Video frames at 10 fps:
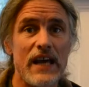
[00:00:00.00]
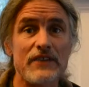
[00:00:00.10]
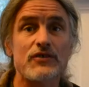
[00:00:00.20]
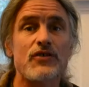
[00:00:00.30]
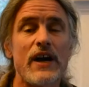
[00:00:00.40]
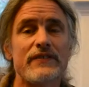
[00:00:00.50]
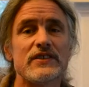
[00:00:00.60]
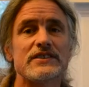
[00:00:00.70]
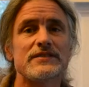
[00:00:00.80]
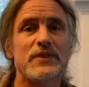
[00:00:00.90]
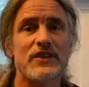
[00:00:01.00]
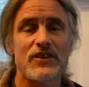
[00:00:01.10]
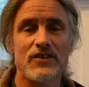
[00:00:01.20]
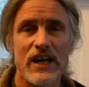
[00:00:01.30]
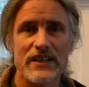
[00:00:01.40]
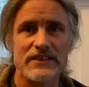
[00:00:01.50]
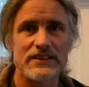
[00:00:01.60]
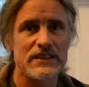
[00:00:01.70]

Andrographis paniculata.